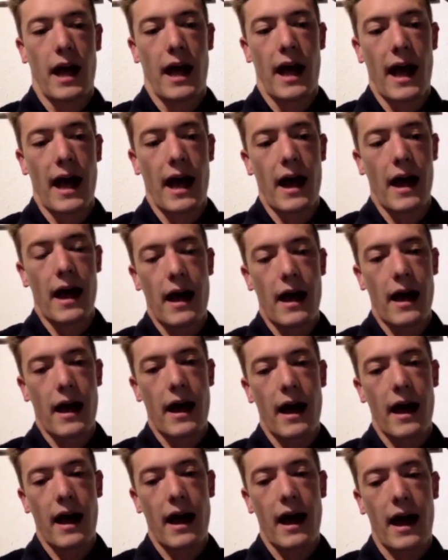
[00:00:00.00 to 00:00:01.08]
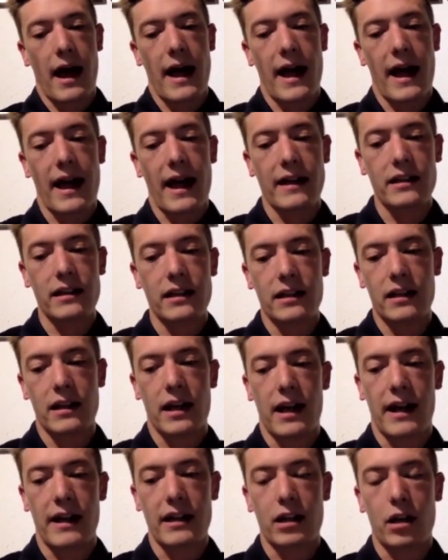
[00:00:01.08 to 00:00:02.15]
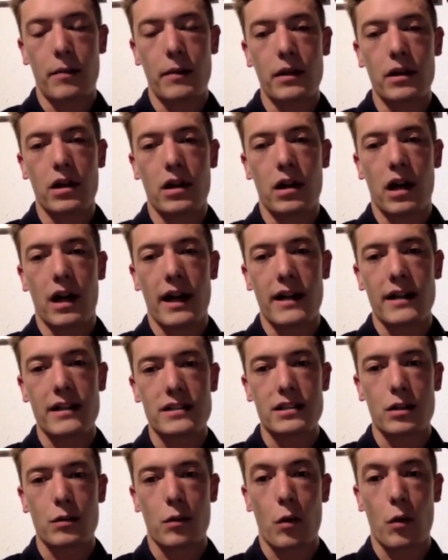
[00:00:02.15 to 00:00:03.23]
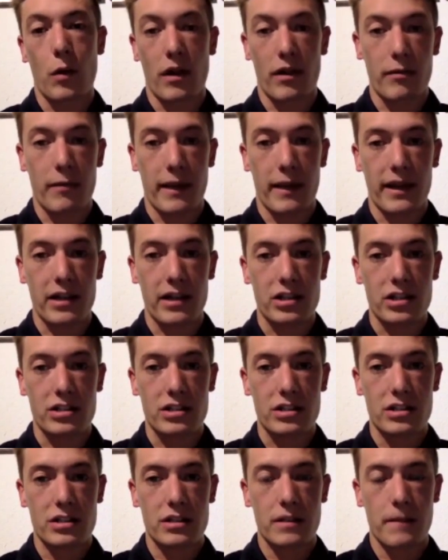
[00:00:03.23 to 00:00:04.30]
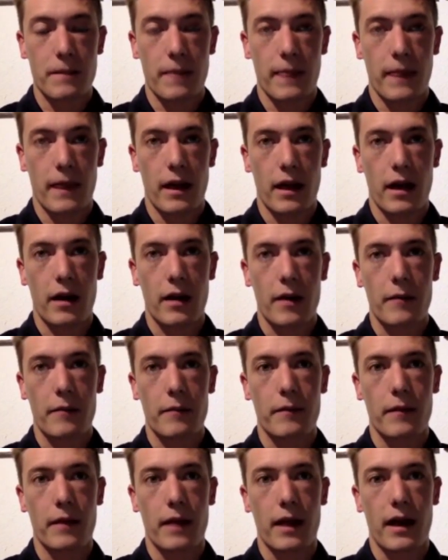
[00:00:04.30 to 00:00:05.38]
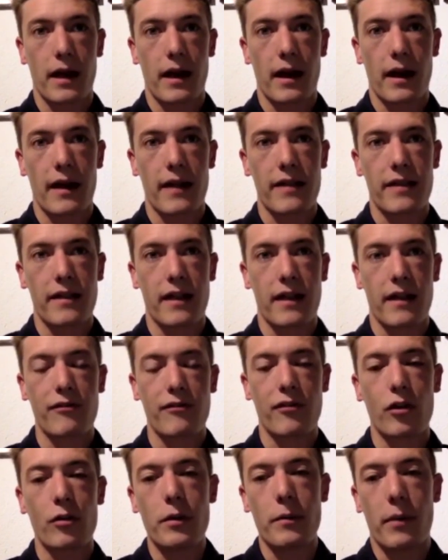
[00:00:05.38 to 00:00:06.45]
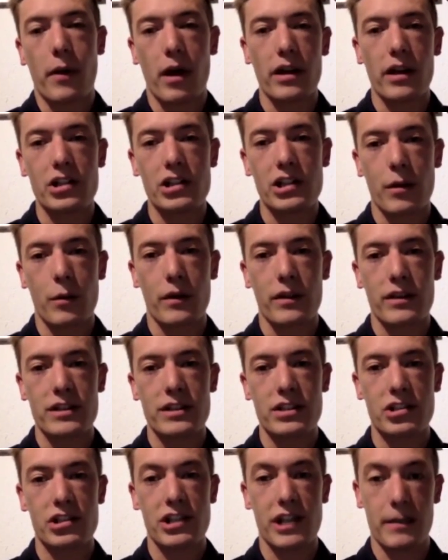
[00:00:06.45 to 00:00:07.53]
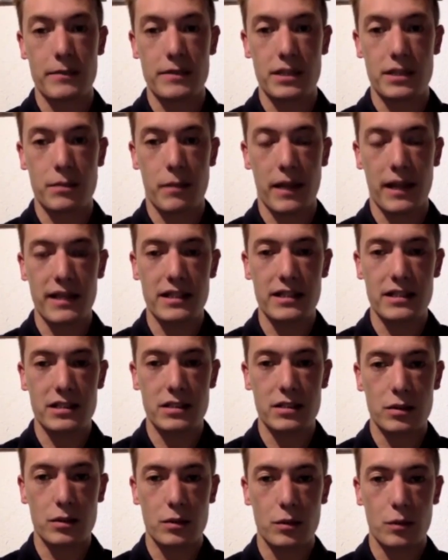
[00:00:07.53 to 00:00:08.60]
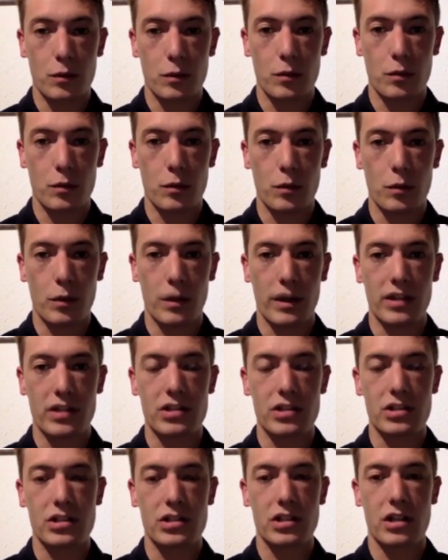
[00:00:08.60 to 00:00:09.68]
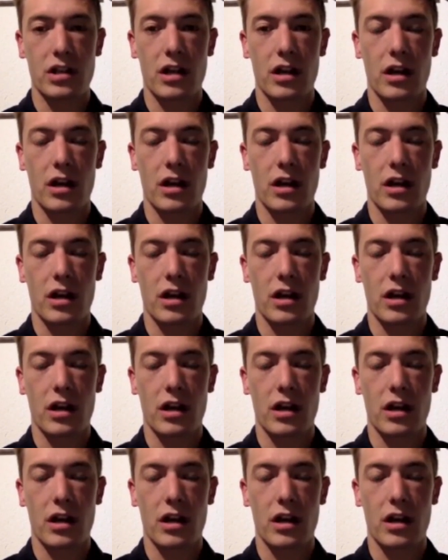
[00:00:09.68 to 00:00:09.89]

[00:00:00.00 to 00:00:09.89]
I had a couple of good clients that were wealth managers. I formed a partnership with St. James's Place, which